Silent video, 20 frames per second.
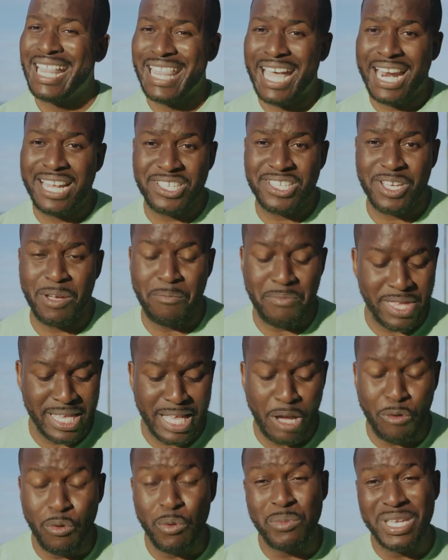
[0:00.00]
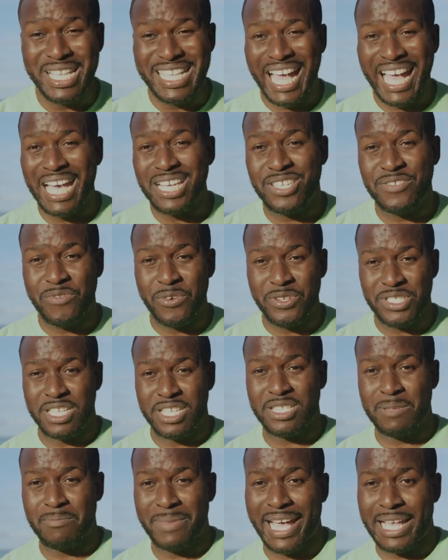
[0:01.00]
that is something that would be nice for a
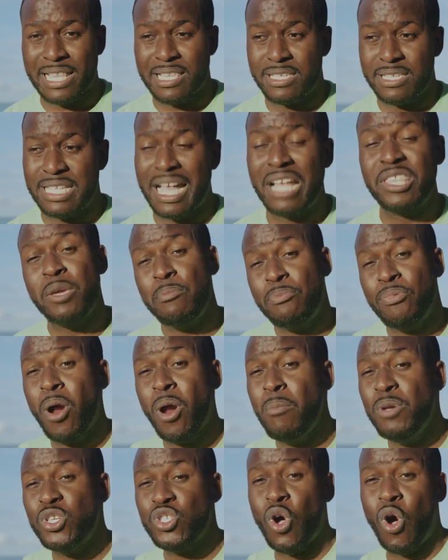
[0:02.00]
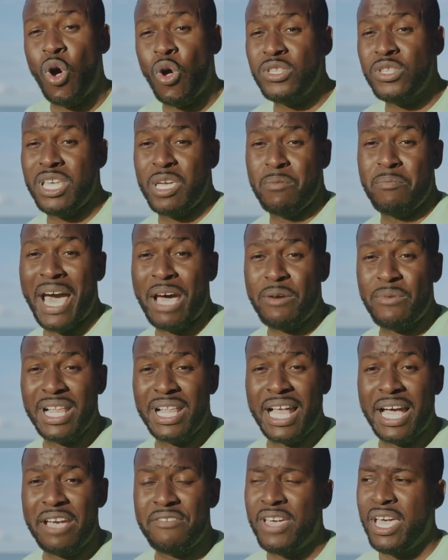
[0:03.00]
system like this. Now they promise all day battery
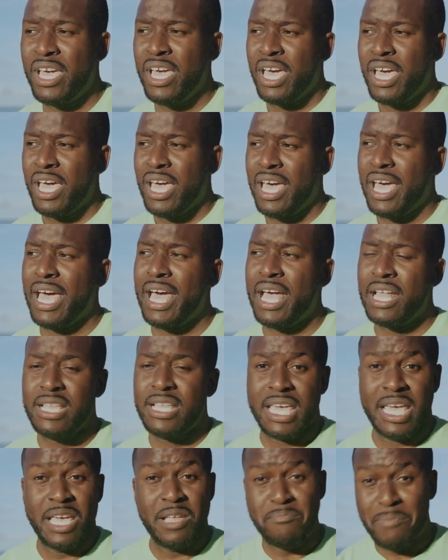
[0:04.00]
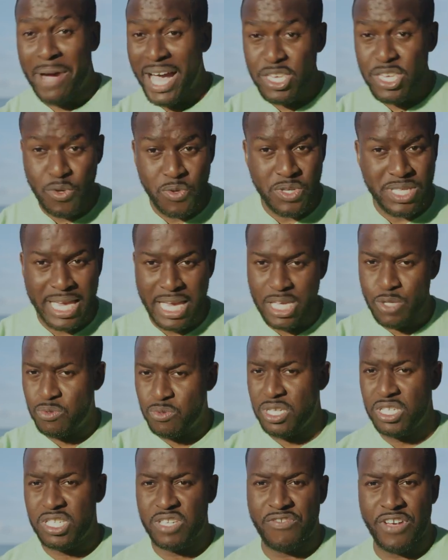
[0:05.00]
life. And in my use case with
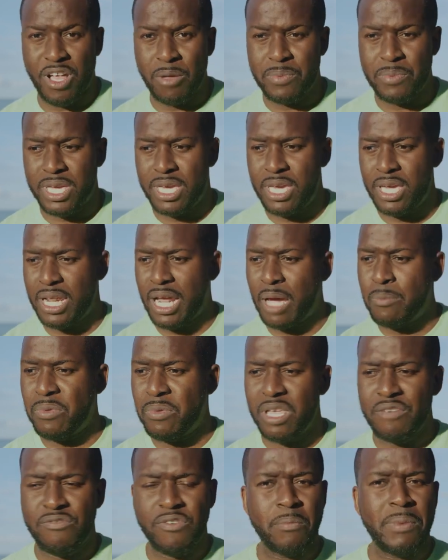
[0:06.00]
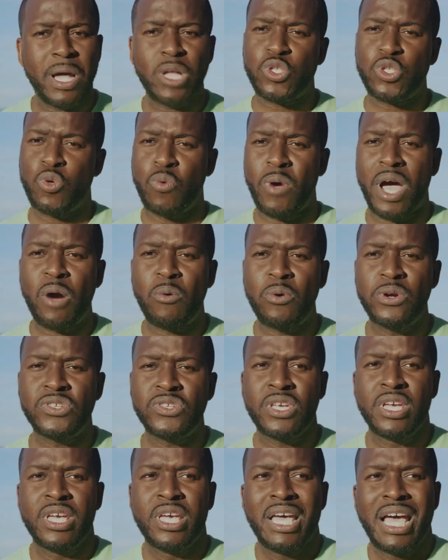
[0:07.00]
this developer kit, I played for about two
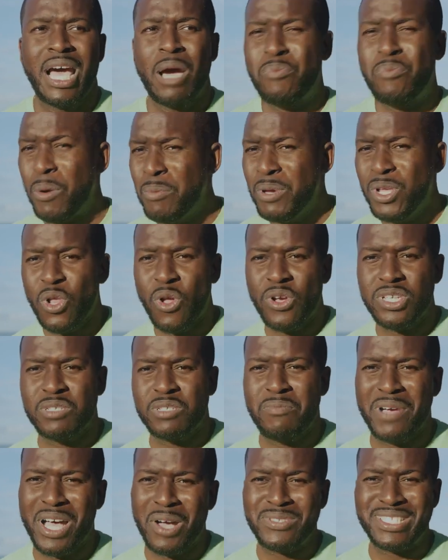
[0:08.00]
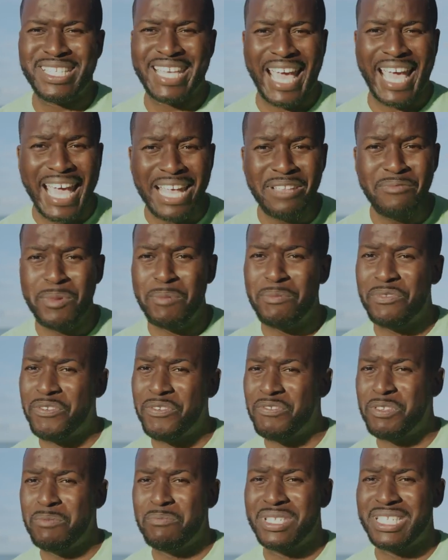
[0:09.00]
hours. I probably lost about 10, maybe
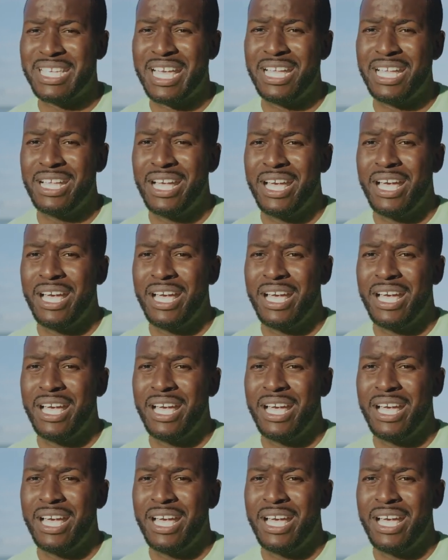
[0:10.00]
15%.